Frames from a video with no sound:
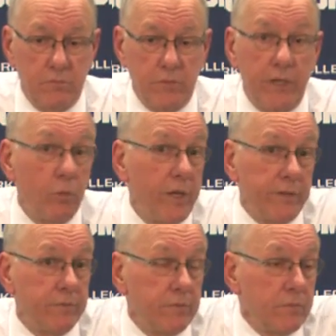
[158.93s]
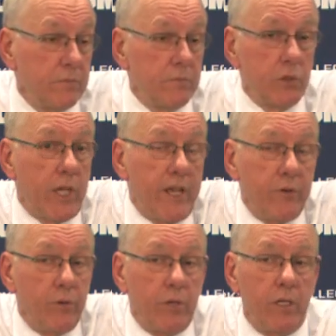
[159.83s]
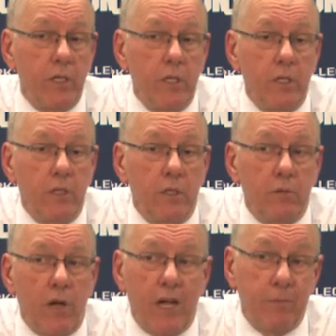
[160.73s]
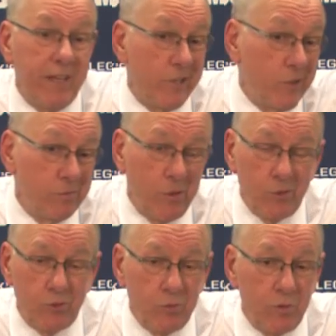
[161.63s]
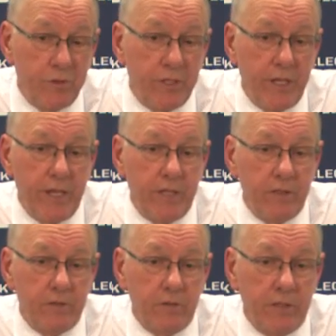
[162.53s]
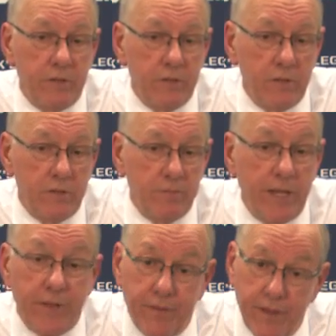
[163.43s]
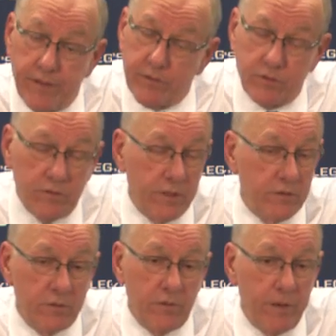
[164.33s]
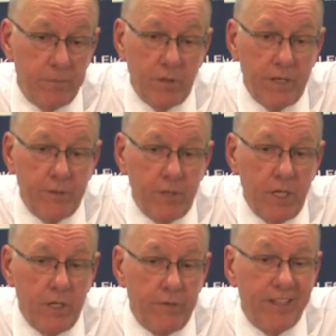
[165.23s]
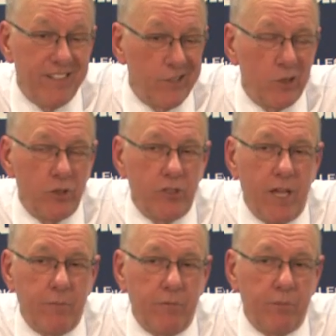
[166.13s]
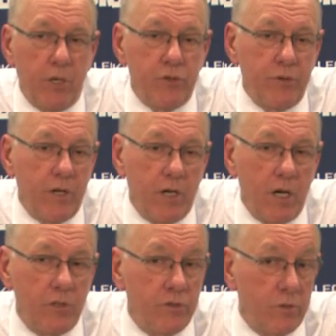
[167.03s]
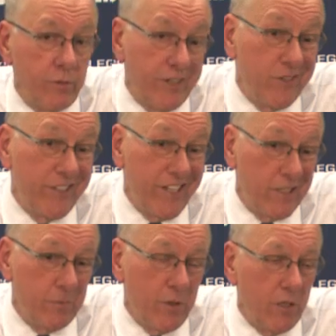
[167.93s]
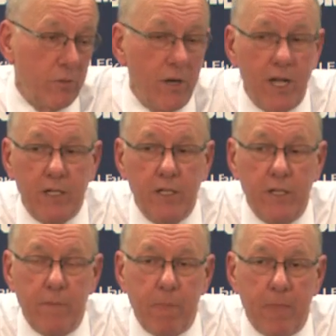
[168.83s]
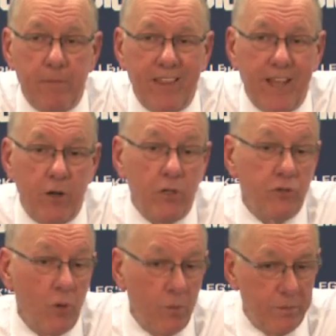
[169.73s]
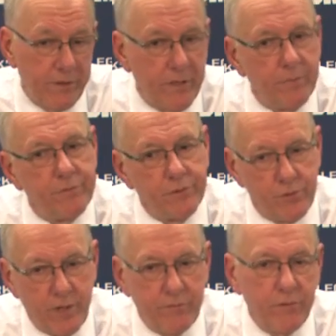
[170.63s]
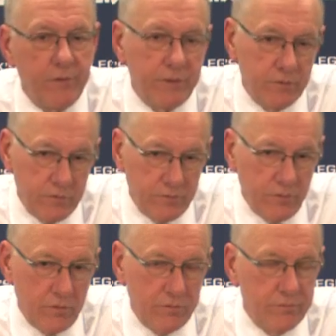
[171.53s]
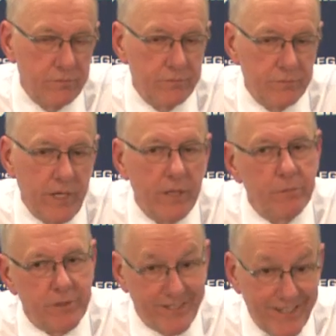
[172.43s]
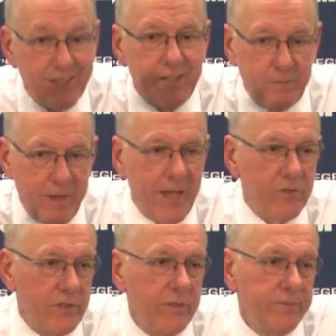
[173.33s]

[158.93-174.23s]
and win. You can't do it. Rock made a good post move at the end and, and, made that. That's that's a great play. They did a good job of pressuring our guards, so we couldn't get the ball to Rock. But that also opened it up for Trevor and for Kaleb to get to the basket